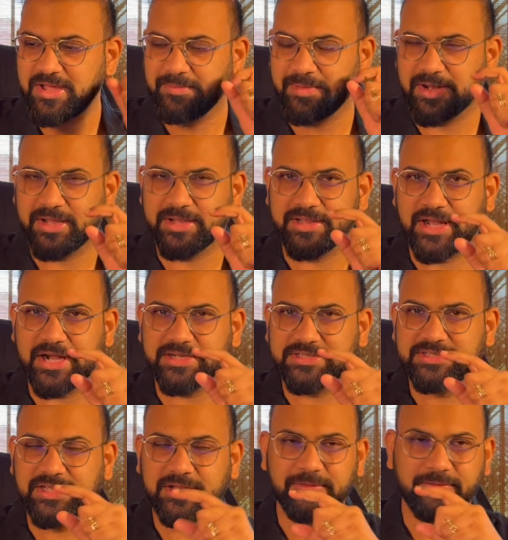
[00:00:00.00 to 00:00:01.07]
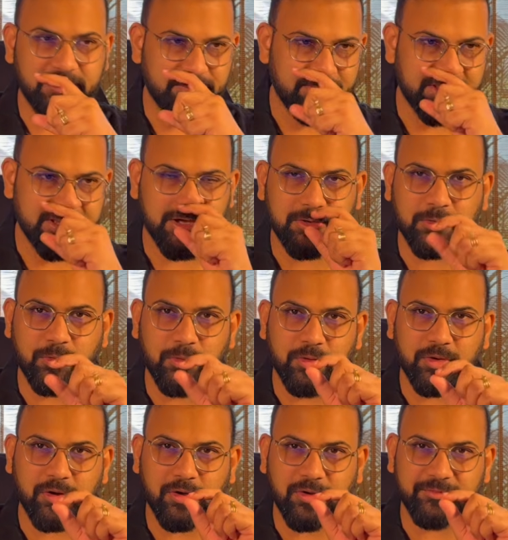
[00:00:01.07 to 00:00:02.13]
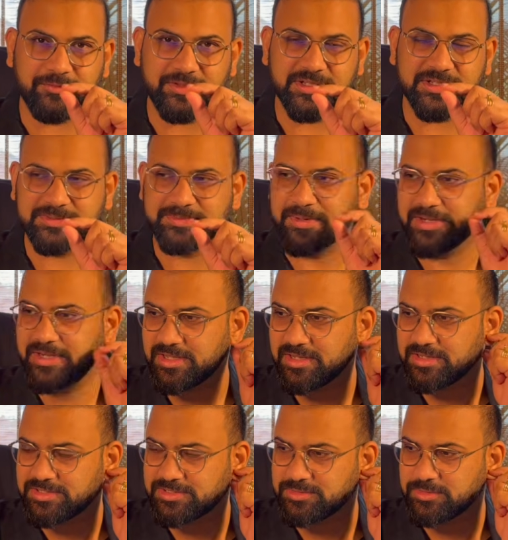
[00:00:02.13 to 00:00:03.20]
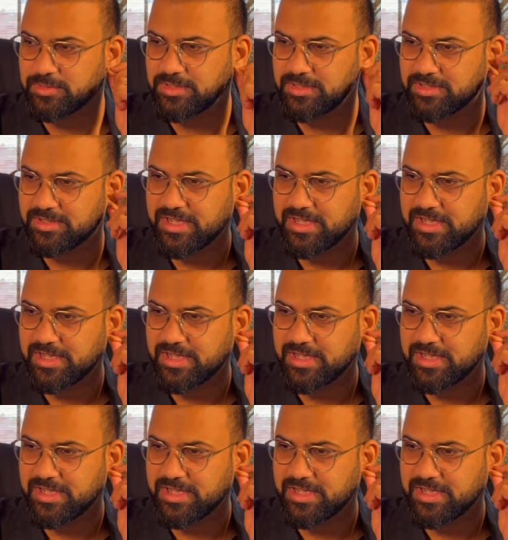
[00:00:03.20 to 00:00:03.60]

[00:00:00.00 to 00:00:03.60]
But that scene will be the core of this particular story.